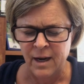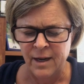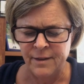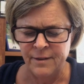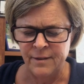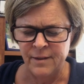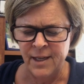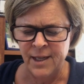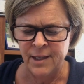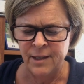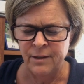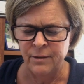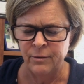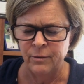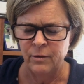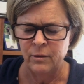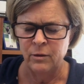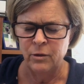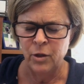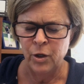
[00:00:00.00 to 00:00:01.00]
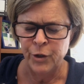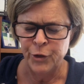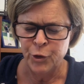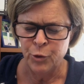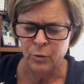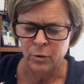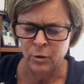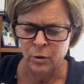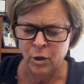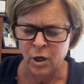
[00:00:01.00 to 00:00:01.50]
I think
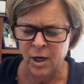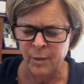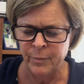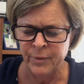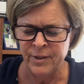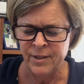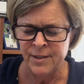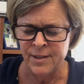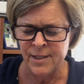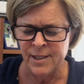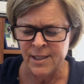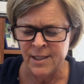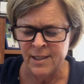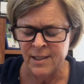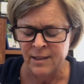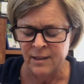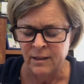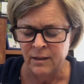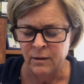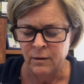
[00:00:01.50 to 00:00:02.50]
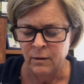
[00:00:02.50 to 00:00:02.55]
cultural competency,